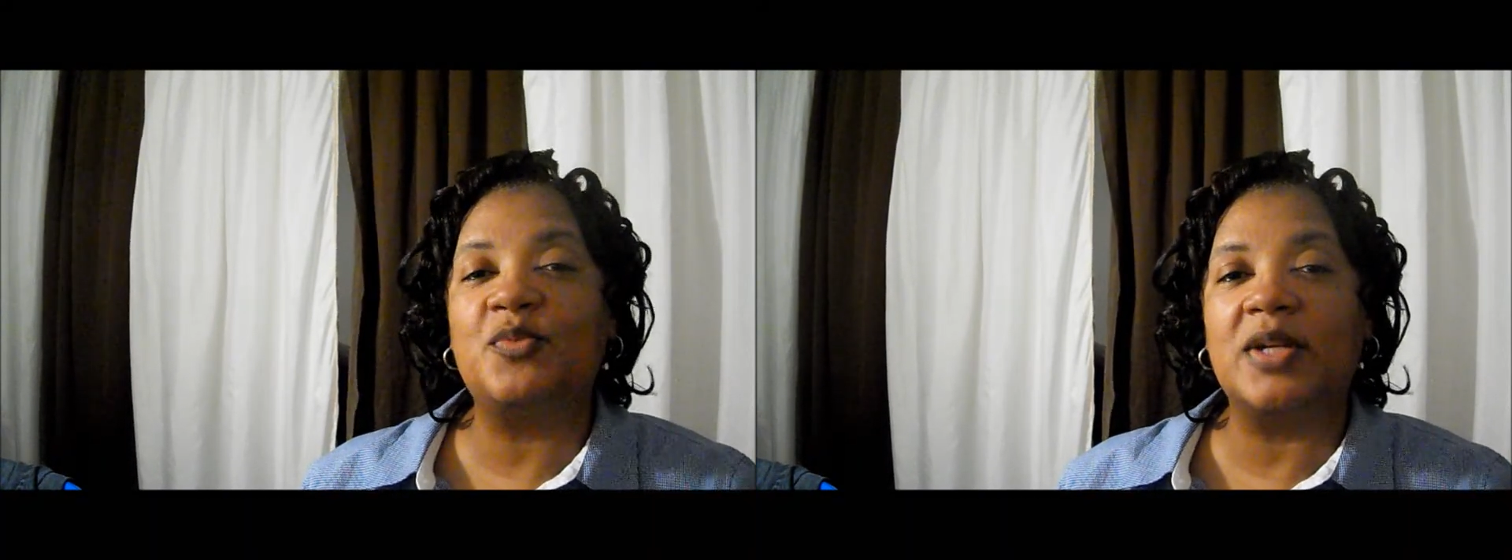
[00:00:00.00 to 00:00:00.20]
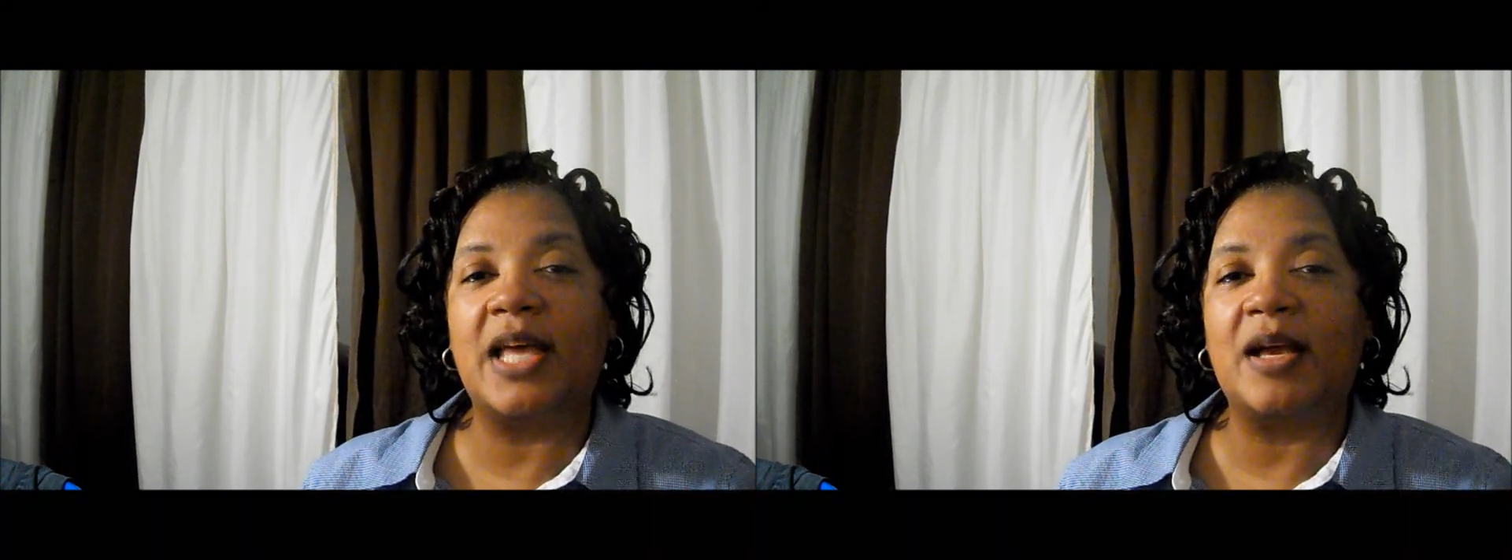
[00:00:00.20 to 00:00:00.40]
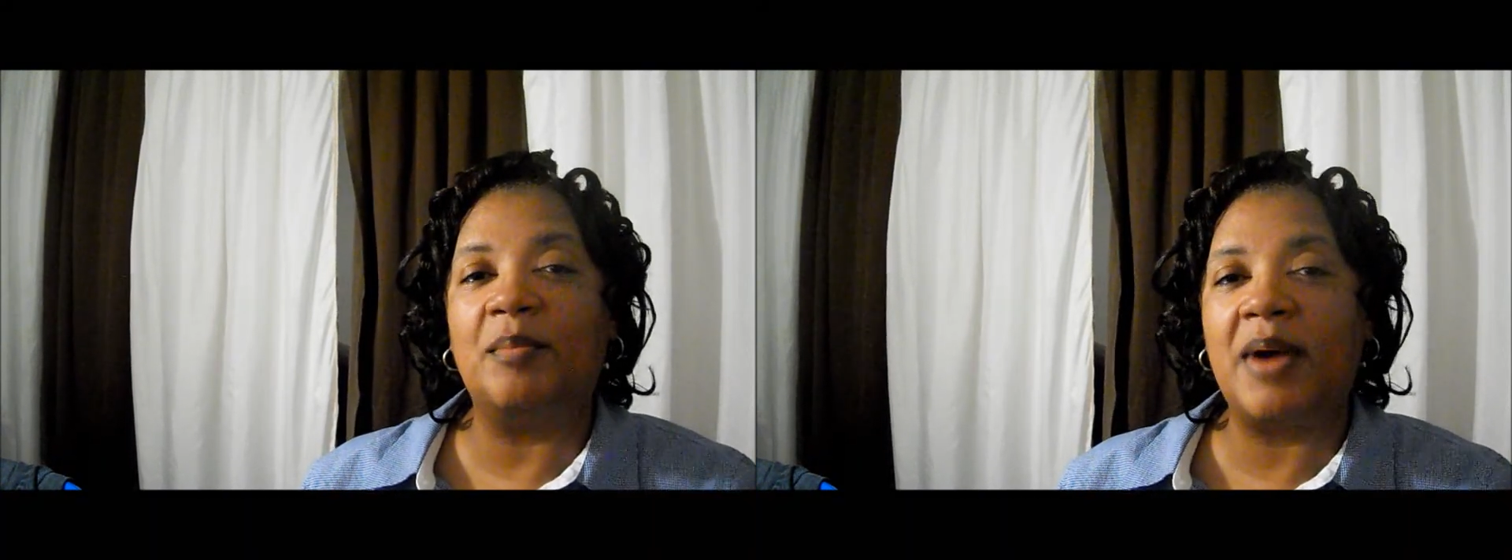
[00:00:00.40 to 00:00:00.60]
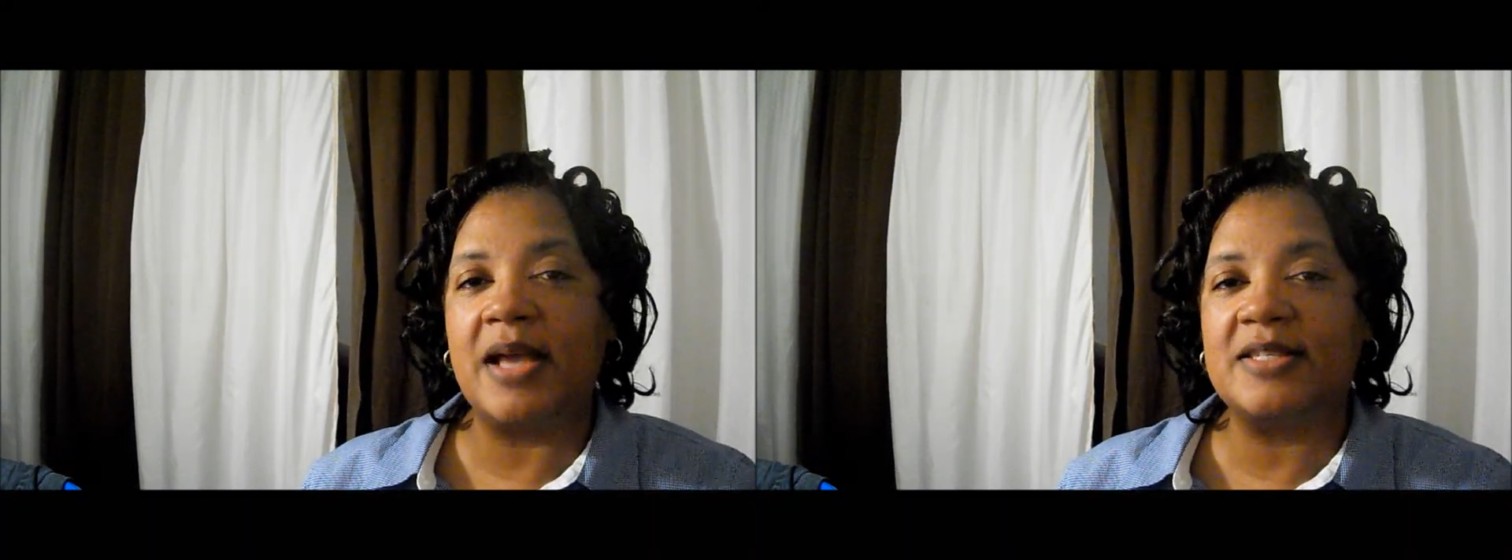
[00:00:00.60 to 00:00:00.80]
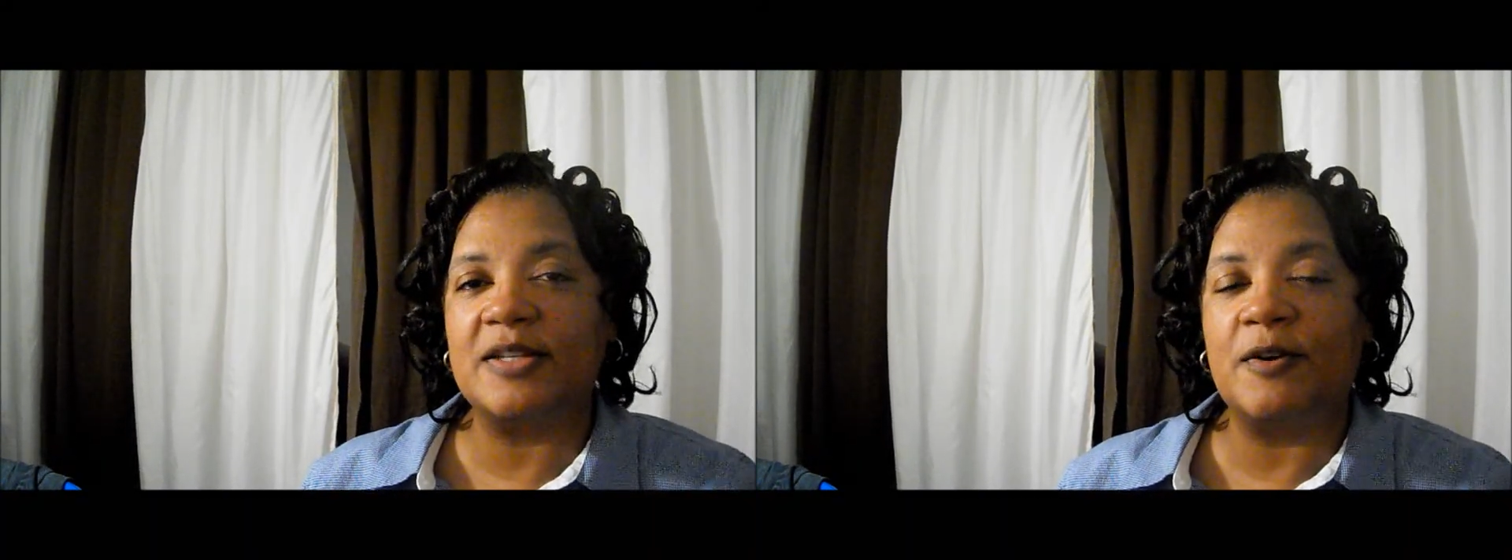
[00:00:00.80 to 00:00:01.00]
we're like a
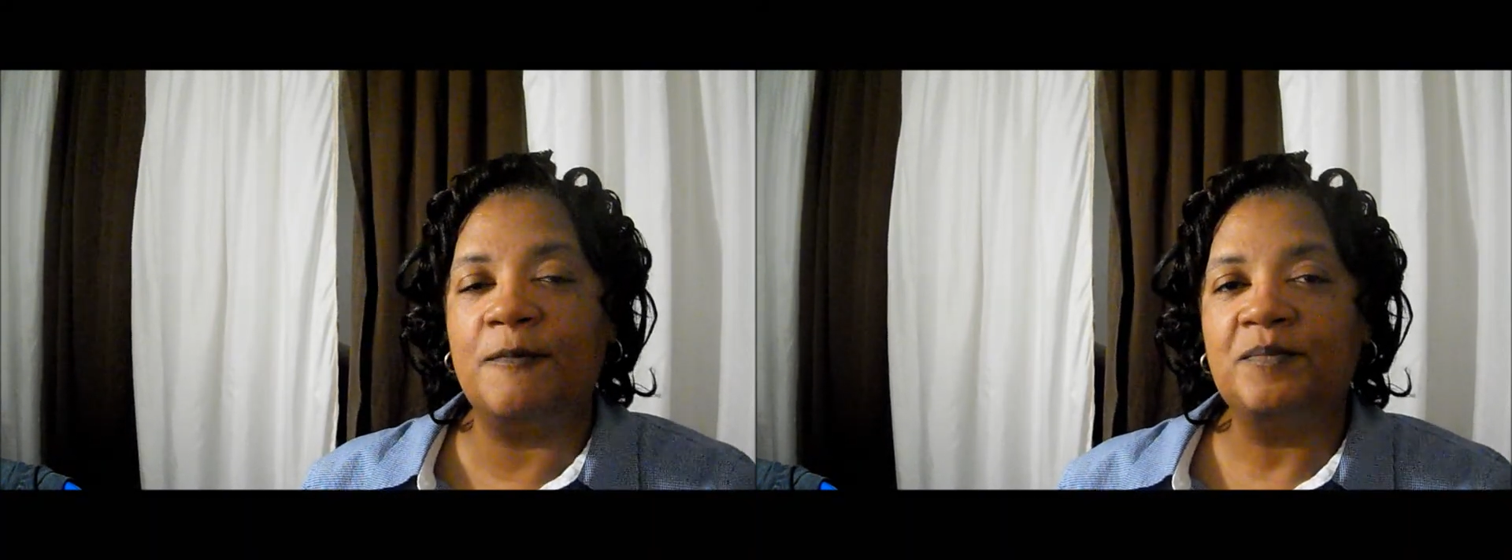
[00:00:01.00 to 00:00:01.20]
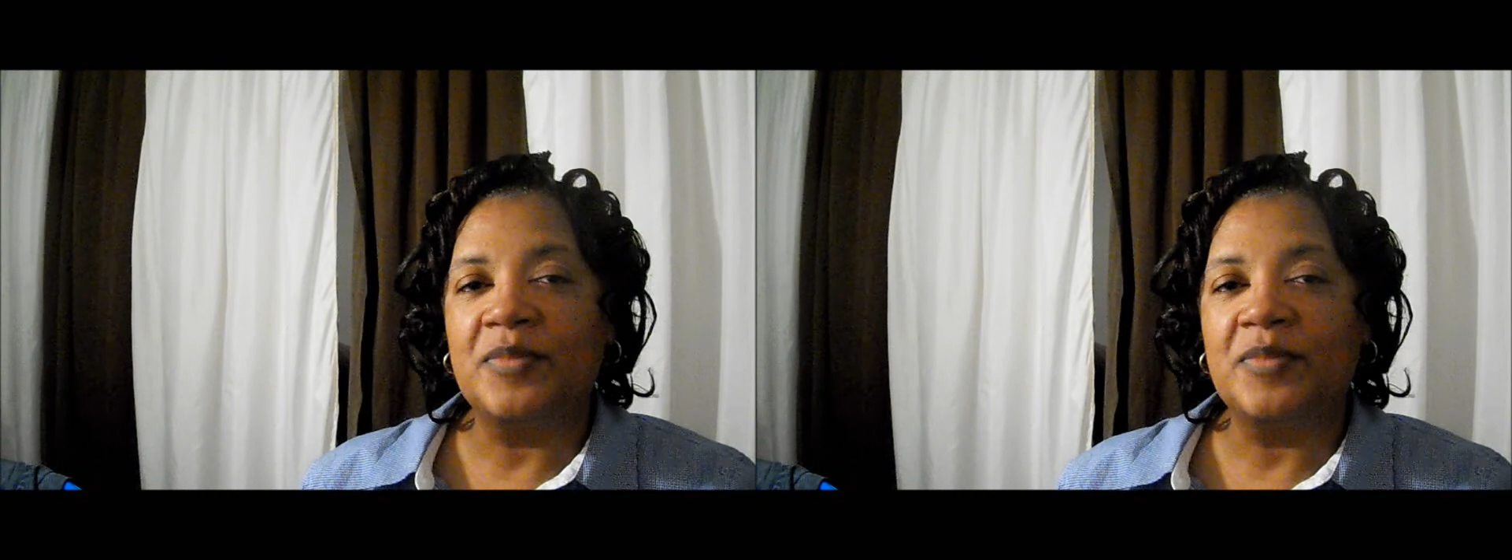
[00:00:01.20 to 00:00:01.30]
bicycle.